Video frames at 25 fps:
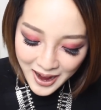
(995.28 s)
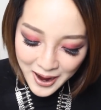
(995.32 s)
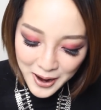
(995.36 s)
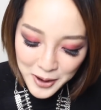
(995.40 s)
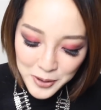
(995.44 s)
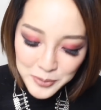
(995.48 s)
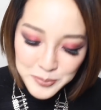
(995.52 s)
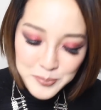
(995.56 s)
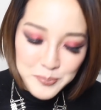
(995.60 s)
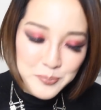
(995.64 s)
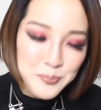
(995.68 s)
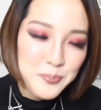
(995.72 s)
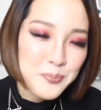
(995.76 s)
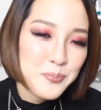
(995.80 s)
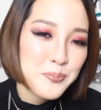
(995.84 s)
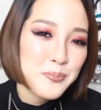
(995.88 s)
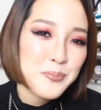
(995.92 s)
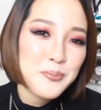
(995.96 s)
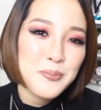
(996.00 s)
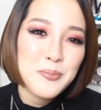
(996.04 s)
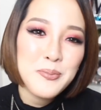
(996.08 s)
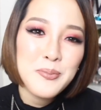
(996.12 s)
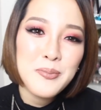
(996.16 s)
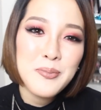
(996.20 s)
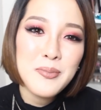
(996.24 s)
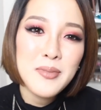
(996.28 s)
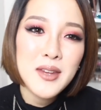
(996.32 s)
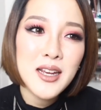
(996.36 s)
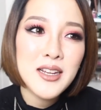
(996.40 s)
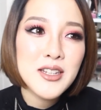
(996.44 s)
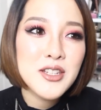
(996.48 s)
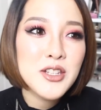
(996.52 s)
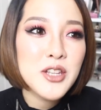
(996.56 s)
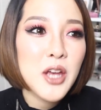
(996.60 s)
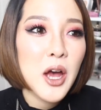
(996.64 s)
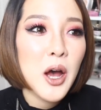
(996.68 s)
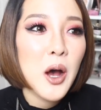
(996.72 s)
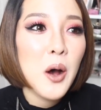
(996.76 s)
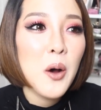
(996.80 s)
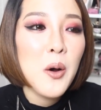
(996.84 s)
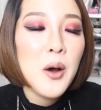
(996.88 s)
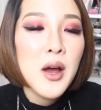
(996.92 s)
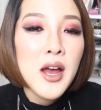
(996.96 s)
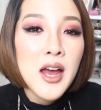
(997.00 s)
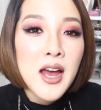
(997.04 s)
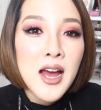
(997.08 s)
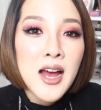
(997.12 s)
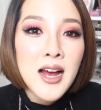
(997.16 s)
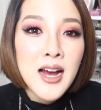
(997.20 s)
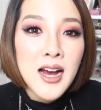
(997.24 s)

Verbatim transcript: um, so